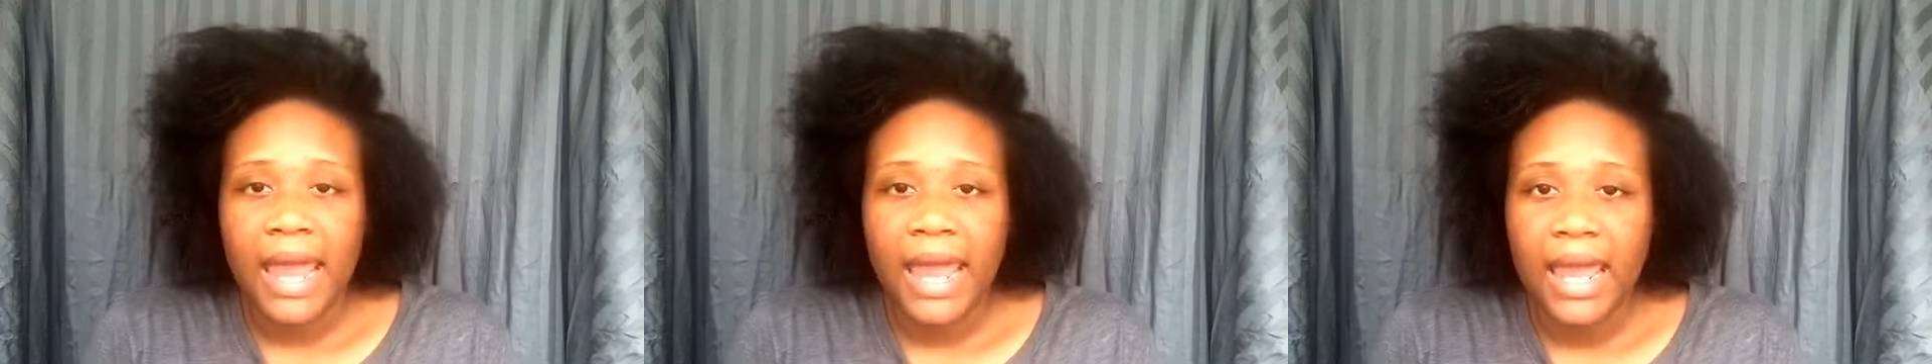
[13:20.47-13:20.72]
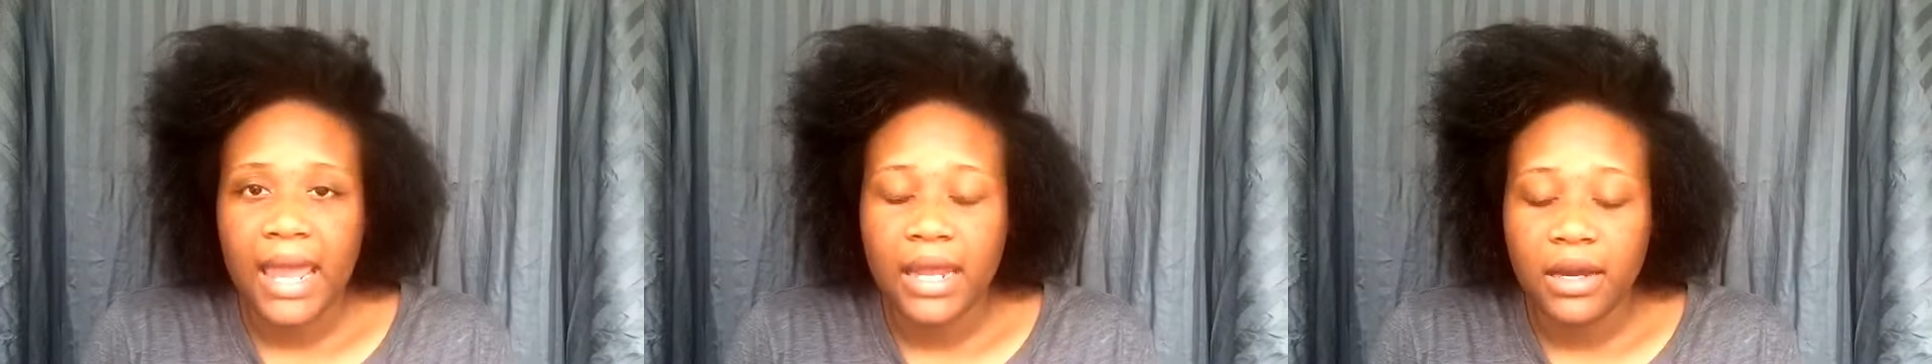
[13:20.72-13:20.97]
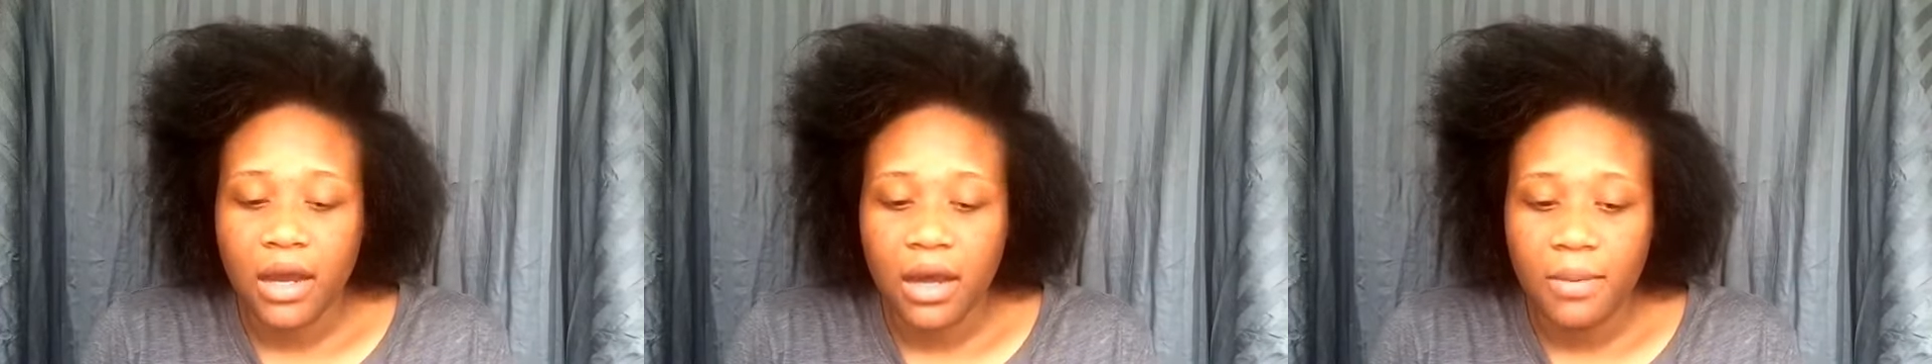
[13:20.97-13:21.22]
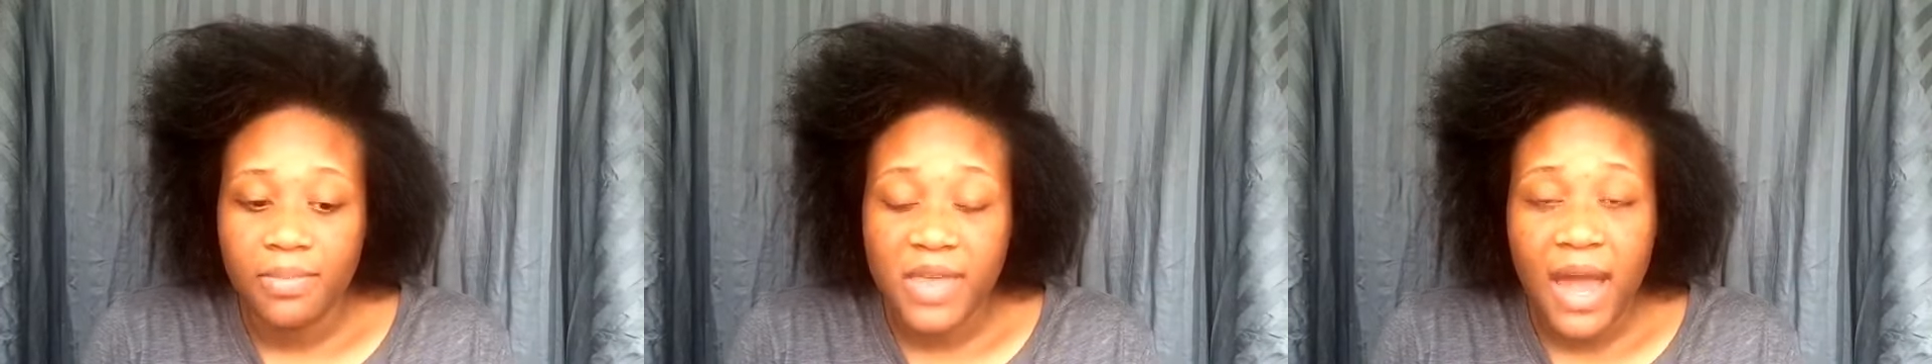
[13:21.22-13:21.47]
and
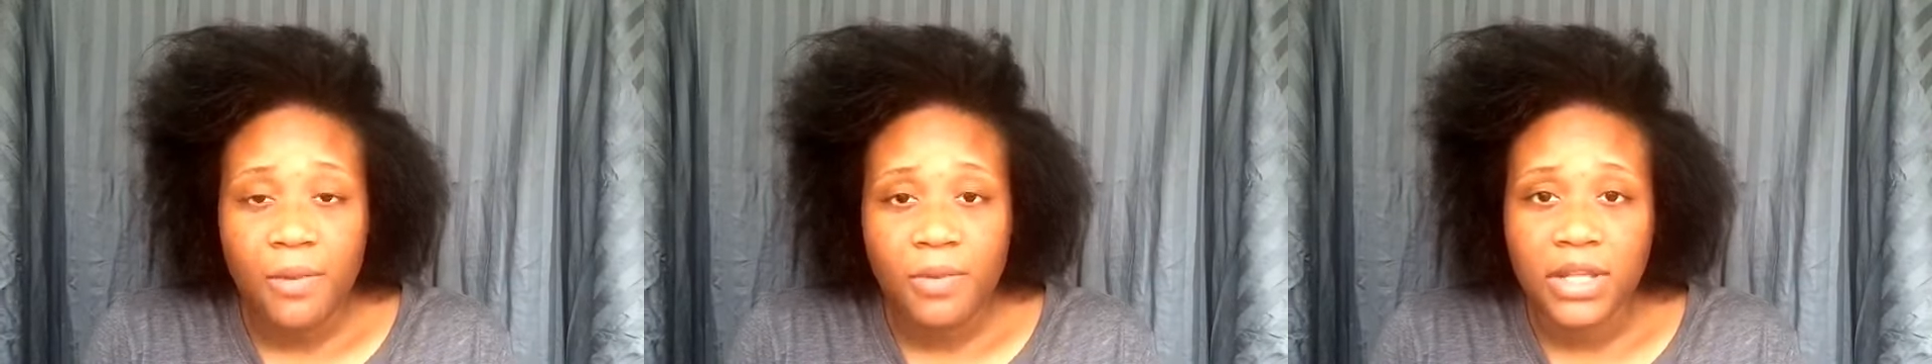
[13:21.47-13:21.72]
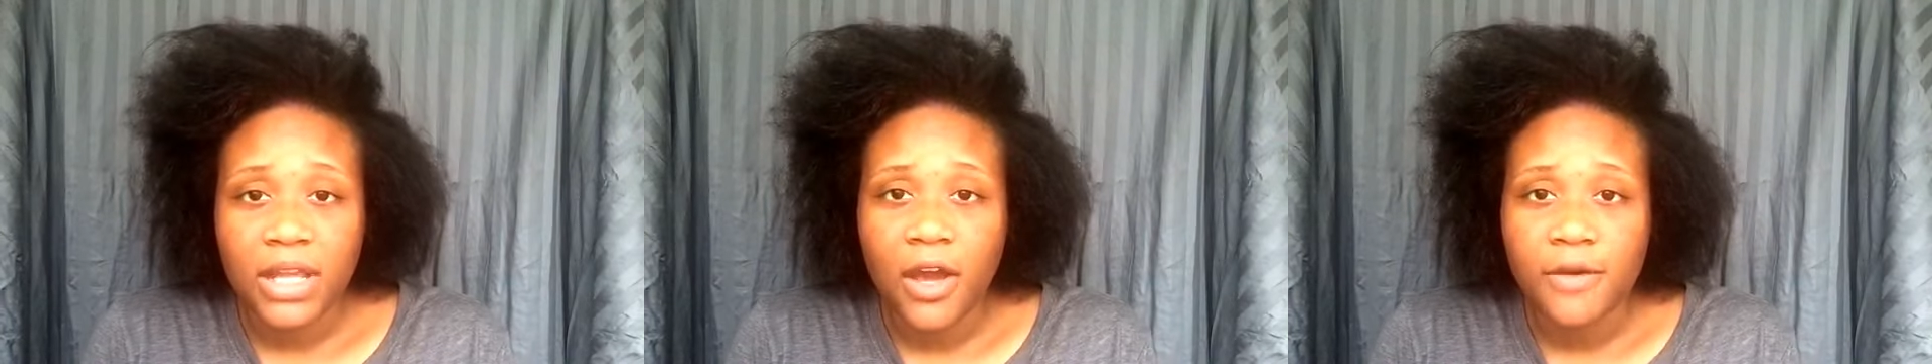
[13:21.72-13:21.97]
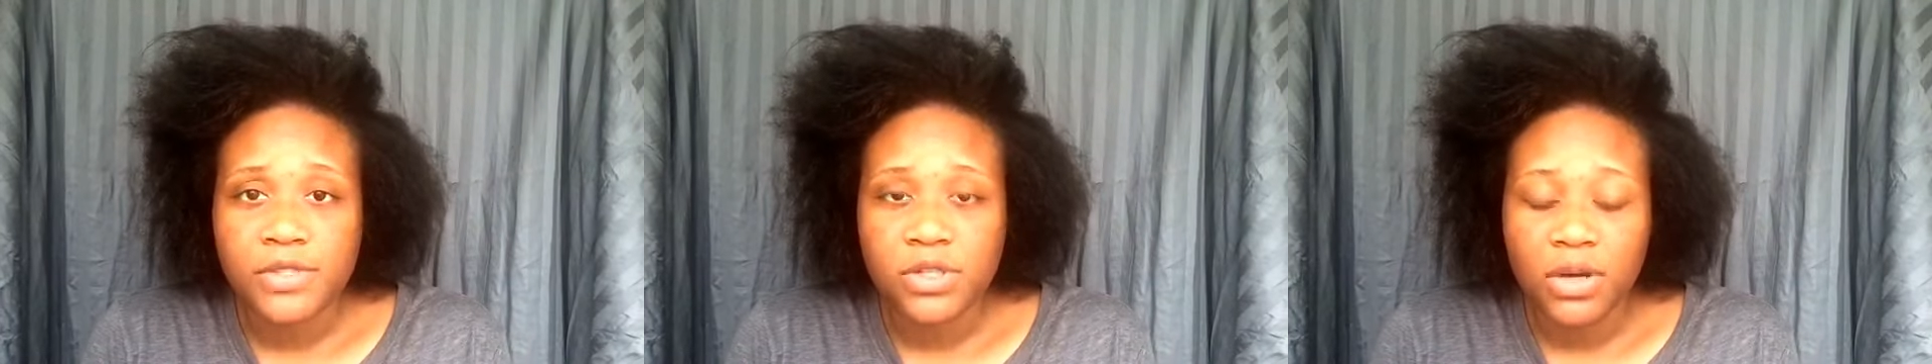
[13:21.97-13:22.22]
that really helps too.